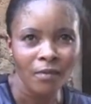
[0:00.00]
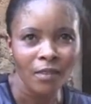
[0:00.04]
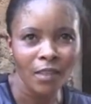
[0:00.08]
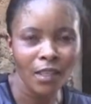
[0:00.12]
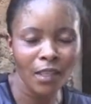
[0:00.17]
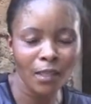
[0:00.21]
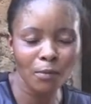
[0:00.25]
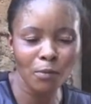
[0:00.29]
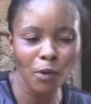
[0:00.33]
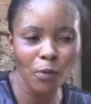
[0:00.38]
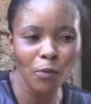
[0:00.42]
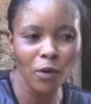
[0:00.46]

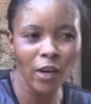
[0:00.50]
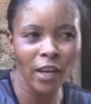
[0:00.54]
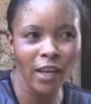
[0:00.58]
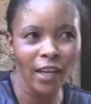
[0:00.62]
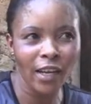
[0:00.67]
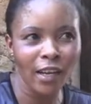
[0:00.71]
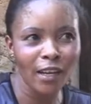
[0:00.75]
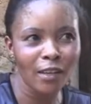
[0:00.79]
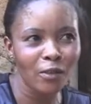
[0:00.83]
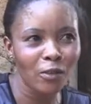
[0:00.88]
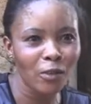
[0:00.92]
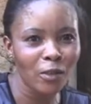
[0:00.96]
This Bobo
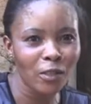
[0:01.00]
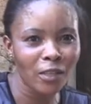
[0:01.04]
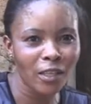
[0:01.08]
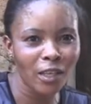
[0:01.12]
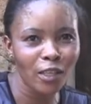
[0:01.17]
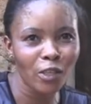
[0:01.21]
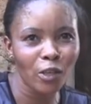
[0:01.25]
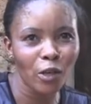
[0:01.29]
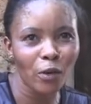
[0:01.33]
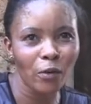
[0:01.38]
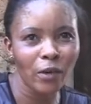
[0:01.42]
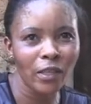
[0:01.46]
radio
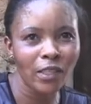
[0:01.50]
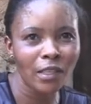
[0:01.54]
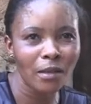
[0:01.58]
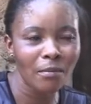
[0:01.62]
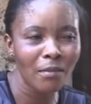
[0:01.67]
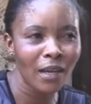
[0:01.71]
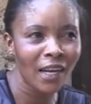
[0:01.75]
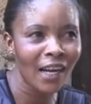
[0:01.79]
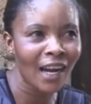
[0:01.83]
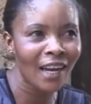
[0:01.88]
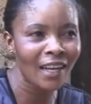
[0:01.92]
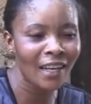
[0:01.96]
station, waiting
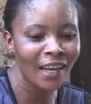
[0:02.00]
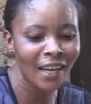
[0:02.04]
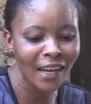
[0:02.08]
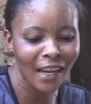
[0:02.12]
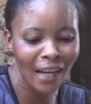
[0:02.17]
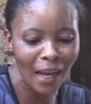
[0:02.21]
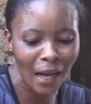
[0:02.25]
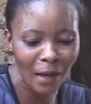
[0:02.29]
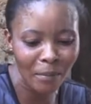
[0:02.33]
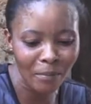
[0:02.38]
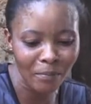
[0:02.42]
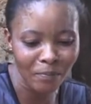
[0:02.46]
make a leg
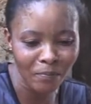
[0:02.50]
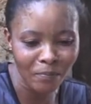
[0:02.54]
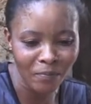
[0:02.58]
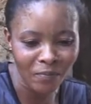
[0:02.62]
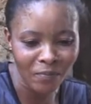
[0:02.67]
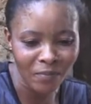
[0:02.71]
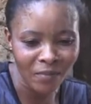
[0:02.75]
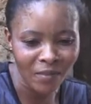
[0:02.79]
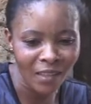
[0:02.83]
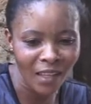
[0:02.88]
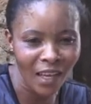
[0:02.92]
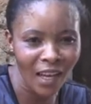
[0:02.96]
come,
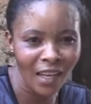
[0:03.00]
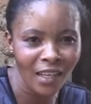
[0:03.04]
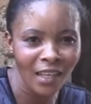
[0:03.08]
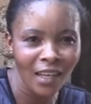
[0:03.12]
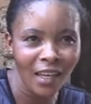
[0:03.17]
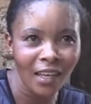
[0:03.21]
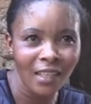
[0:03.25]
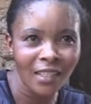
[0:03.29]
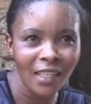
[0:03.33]
now they